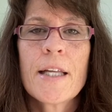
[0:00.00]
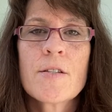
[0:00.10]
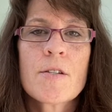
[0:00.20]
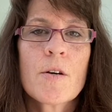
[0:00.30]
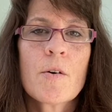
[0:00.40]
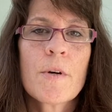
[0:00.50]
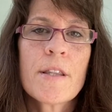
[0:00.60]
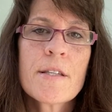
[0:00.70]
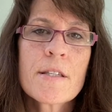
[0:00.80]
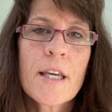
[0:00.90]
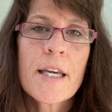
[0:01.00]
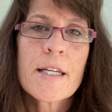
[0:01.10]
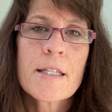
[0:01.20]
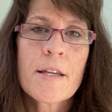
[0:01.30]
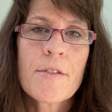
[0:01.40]
And so in this
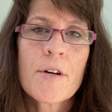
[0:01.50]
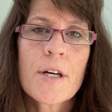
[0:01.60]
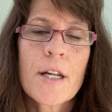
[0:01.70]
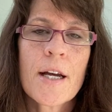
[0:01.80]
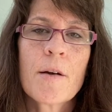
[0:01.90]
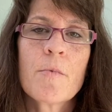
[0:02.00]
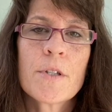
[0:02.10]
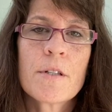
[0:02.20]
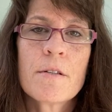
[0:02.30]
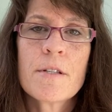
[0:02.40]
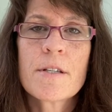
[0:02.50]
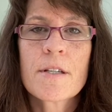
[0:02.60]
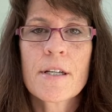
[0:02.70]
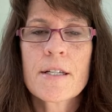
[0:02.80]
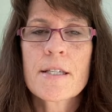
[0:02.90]
case, I thought I would
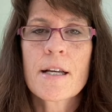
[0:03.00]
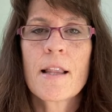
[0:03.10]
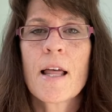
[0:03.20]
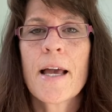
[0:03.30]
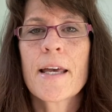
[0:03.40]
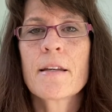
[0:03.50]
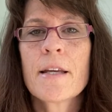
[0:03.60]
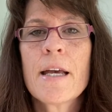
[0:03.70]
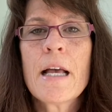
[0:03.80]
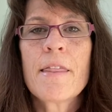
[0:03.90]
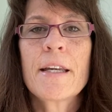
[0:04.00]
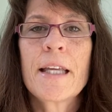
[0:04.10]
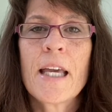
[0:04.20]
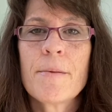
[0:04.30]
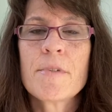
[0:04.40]
discuss a client that
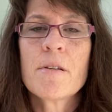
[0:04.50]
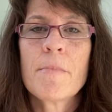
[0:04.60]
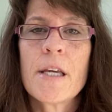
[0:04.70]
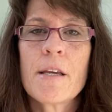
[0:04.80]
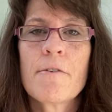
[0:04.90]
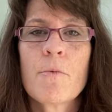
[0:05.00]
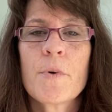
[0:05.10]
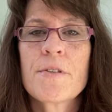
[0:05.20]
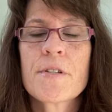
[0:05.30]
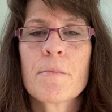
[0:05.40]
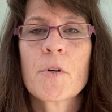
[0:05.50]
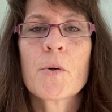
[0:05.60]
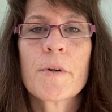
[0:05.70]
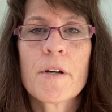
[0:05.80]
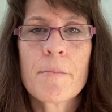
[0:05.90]
came to me with some
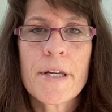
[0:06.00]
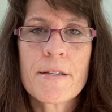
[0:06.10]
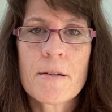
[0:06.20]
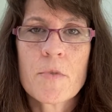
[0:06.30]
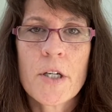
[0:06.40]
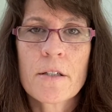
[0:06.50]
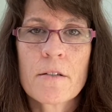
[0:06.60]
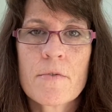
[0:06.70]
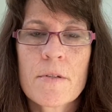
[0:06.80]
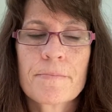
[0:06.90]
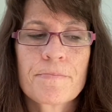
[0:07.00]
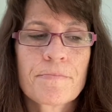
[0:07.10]
career-based objectives.